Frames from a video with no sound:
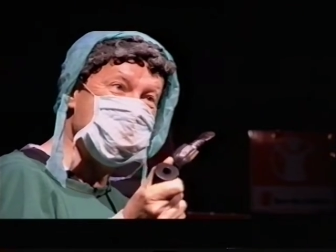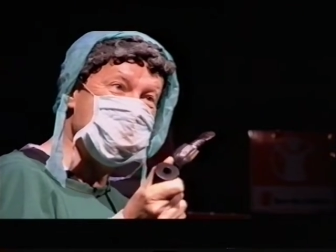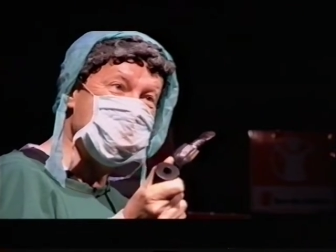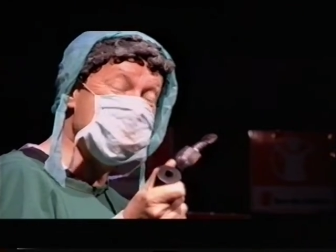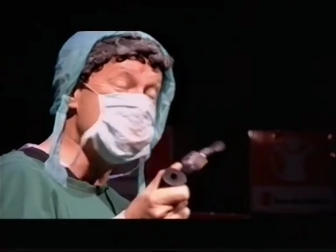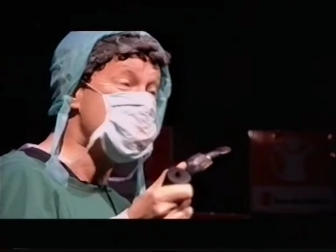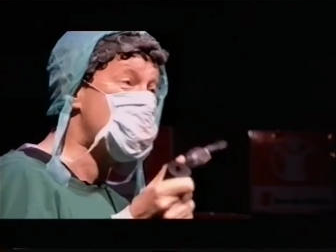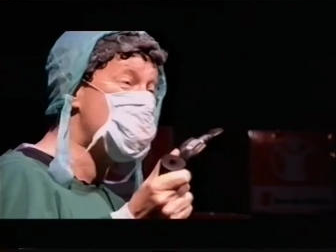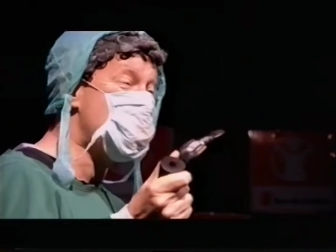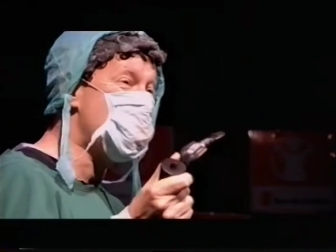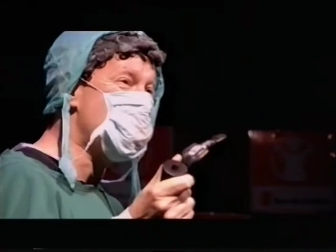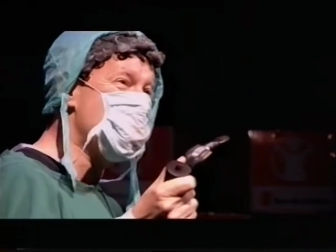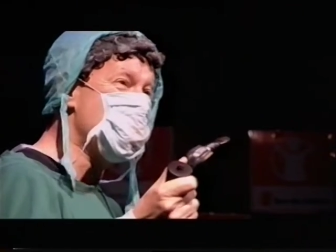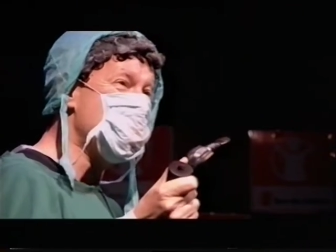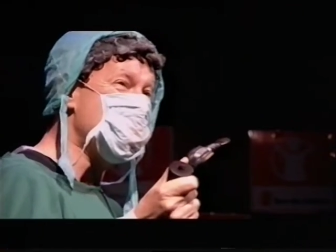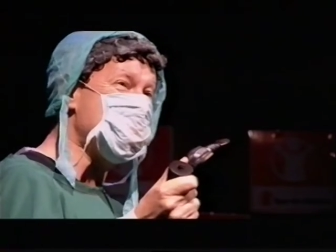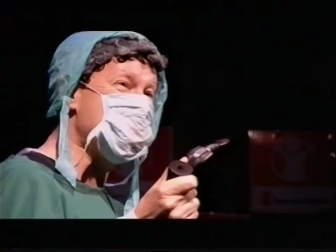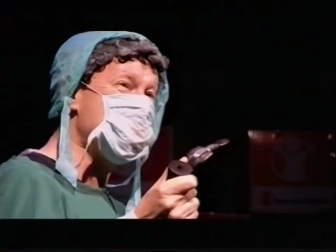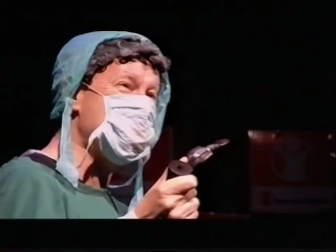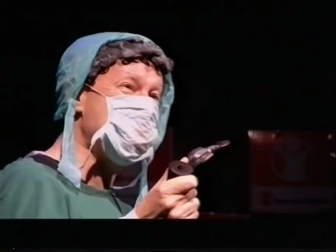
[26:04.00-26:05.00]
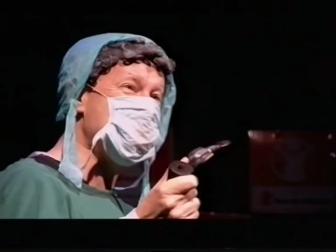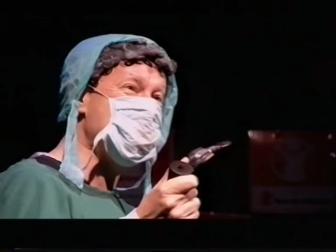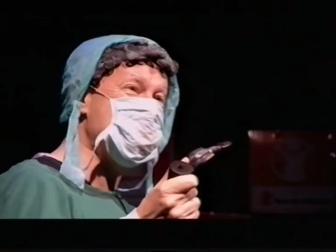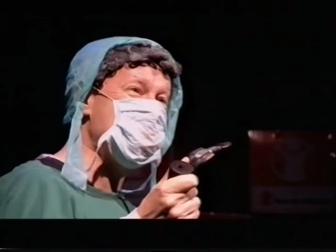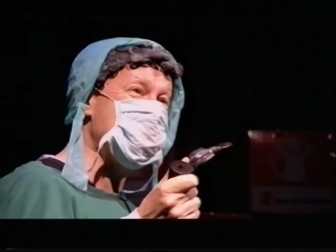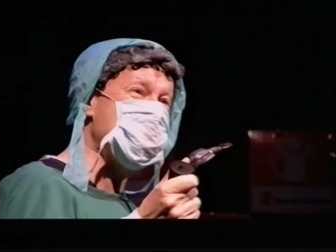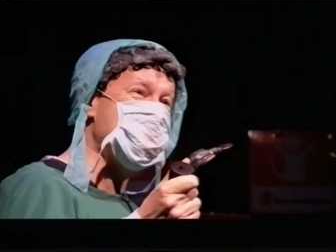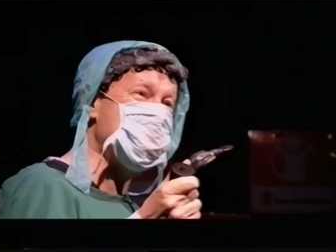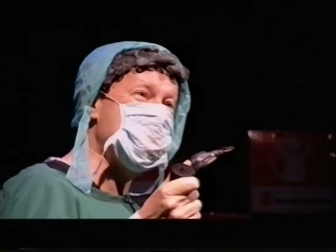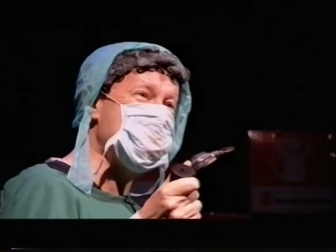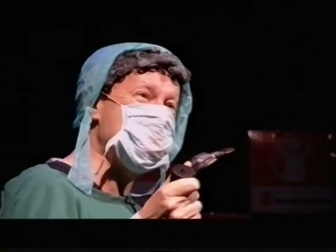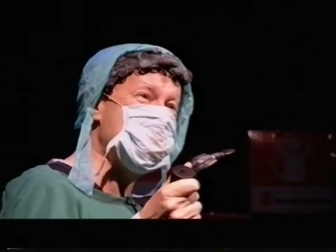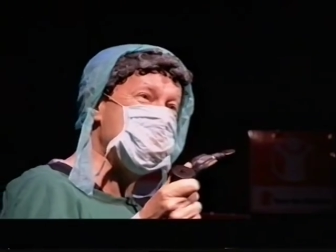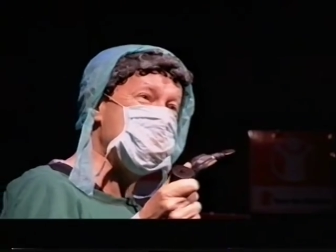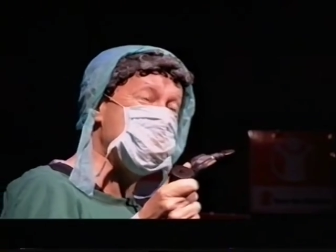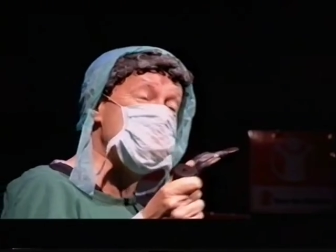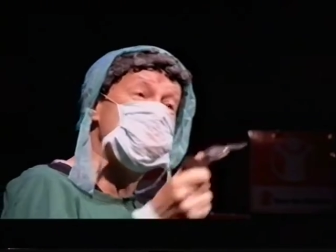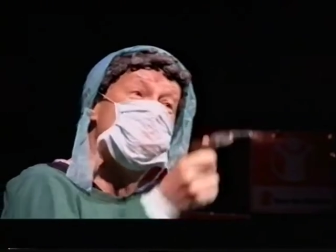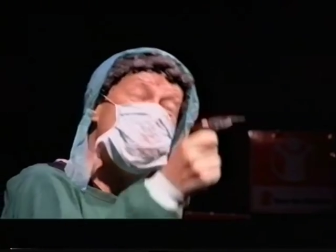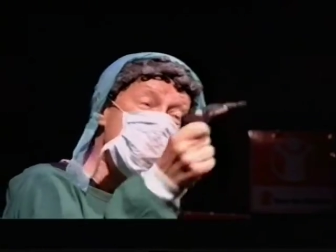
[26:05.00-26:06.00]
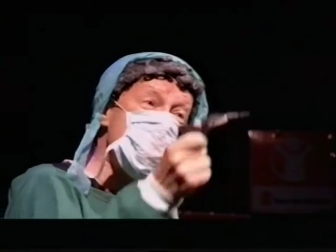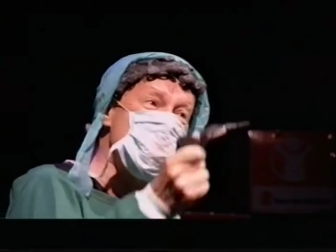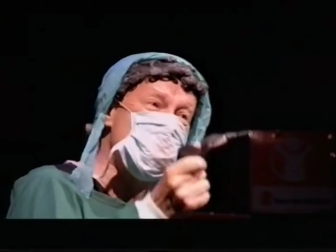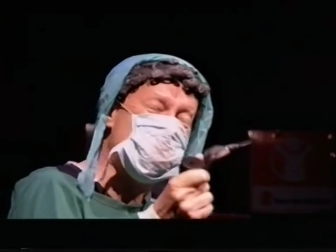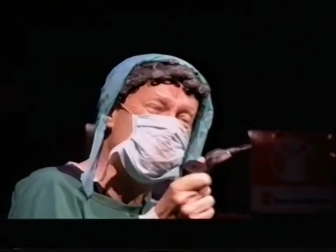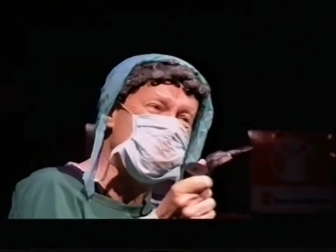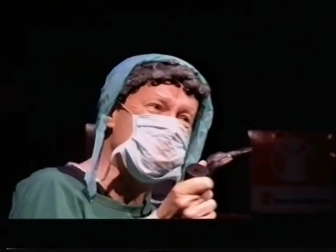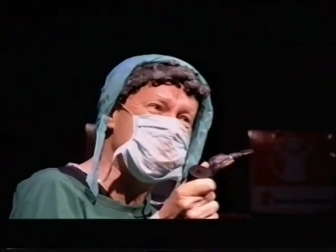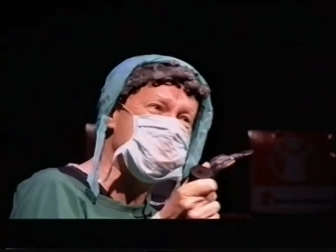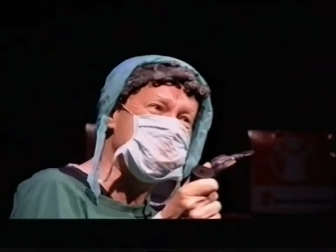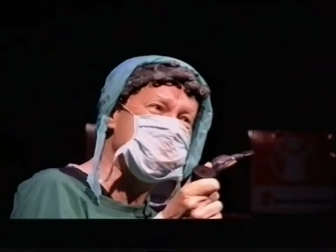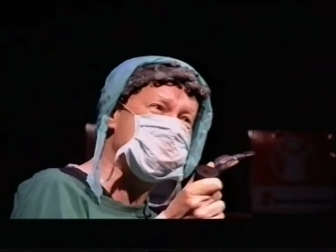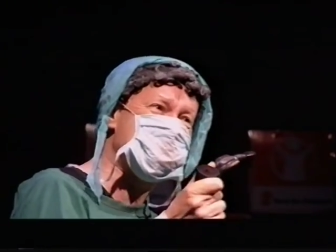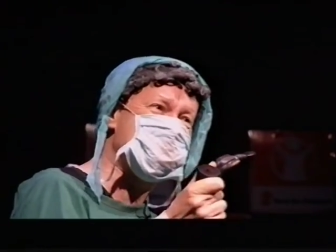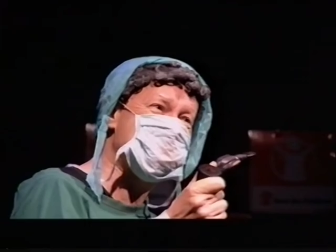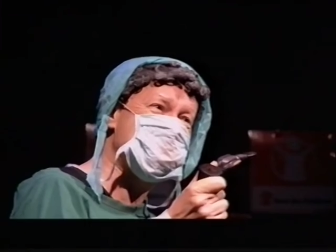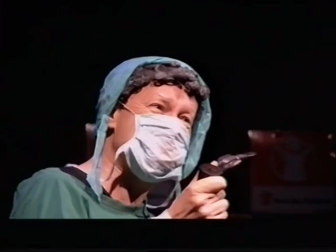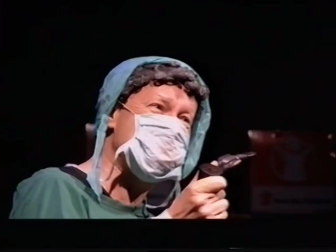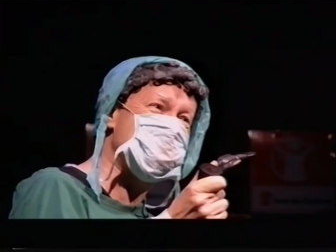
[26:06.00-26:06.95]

And so it is very important